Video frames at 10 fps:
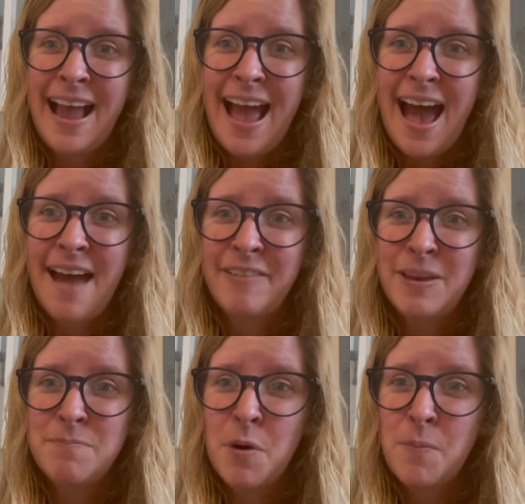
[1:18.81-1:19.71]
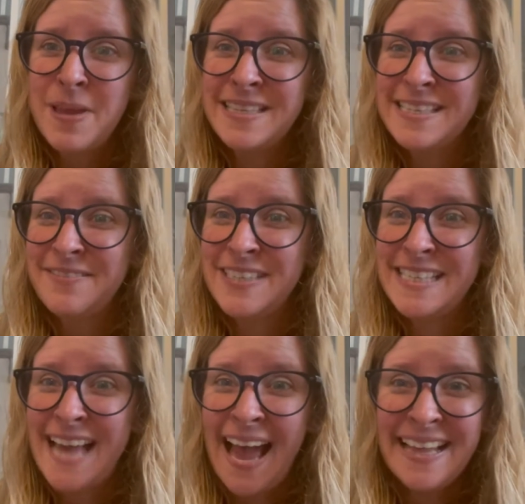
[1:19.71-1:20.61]
having moments of
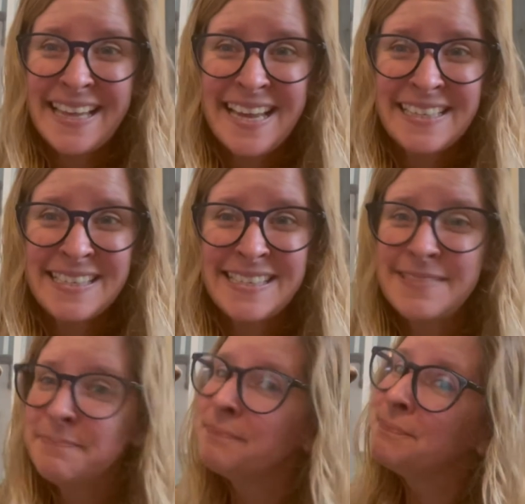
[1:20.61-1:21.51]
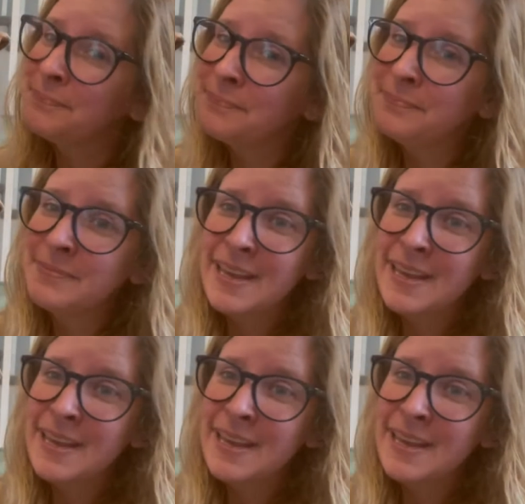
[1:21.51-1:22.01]
silence, mm -hmm,